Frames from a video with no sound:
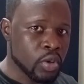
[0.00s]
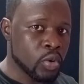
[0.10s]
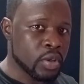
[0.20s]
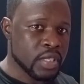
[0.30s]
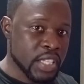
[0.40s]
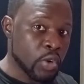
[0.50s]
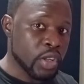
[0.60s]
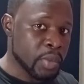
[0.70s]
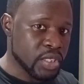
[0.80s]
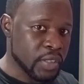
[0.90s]
or stereo
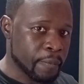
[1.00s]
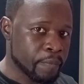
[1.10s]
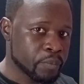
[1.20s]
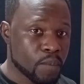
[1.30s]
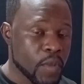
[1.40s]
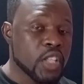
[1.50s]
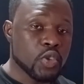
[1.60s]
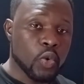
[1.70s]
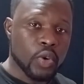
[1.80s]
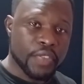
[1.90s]
imaging.
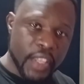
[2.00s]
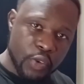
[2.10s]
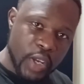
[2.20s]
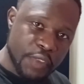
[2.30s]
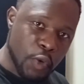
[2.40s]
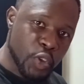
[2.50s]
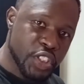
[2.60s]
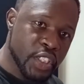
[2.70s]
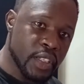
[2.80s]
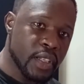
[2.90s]
So thank you guys for
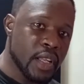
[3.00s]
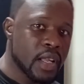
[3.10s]
watching.